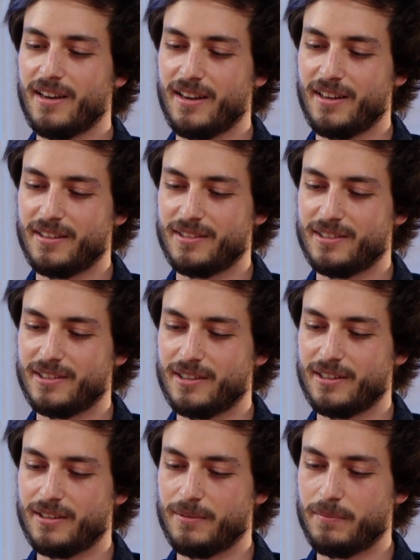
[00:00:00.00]
and
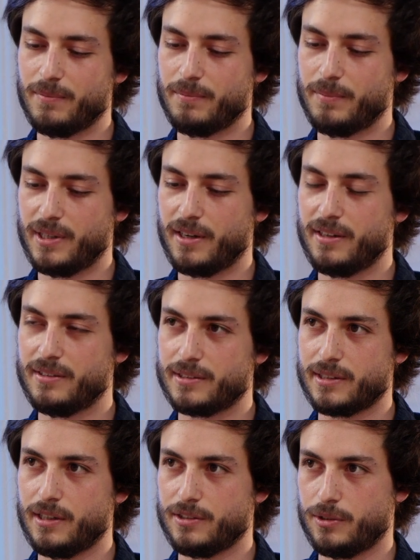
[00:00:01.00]
behind the
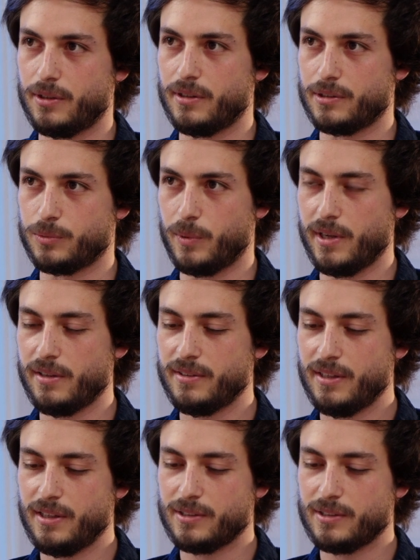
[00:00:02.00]
schedule as well.